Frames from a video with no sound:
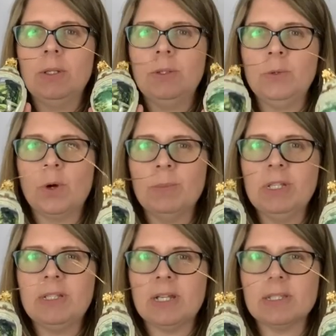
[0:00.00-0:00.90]

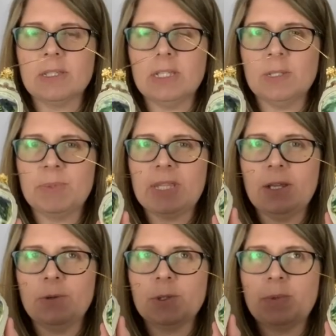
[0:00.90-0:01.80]
normally does these, but they
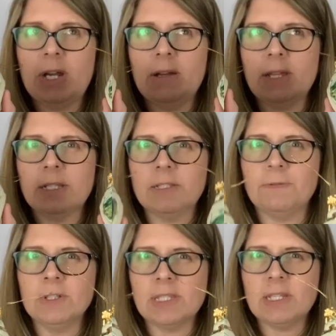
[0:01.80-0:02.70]
always put out like
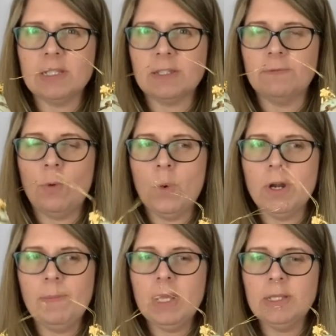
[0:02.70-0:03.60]
different sets of
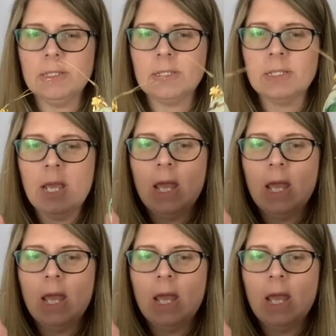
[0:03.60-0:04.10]
ornaments